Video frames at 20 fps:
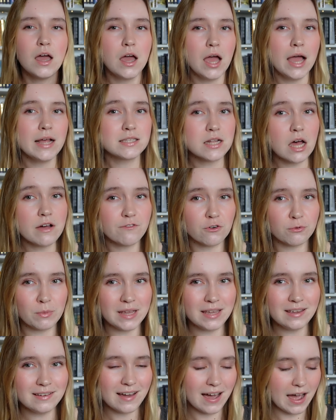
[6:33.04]
It's not for
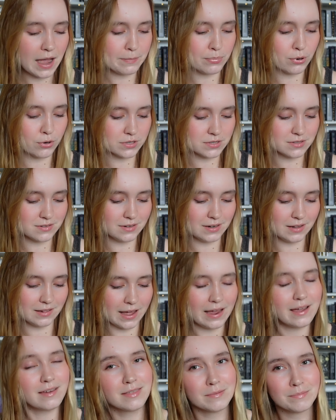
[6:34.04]
me. I personally
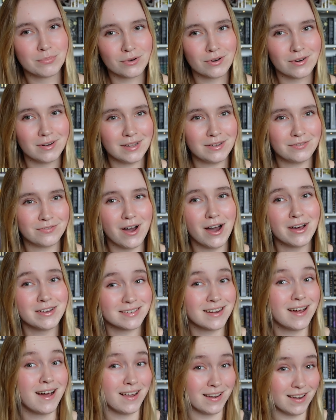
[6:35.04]
like the Bookerly
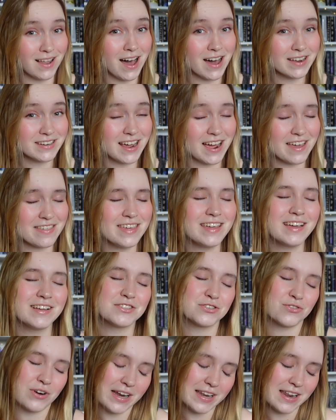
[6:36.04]
font a lot. I think
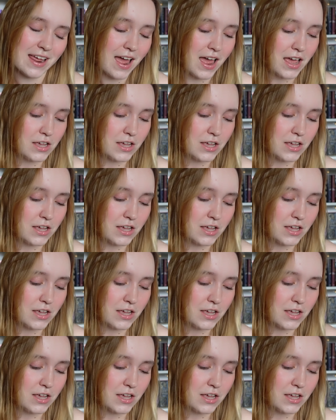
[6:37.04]
it's great.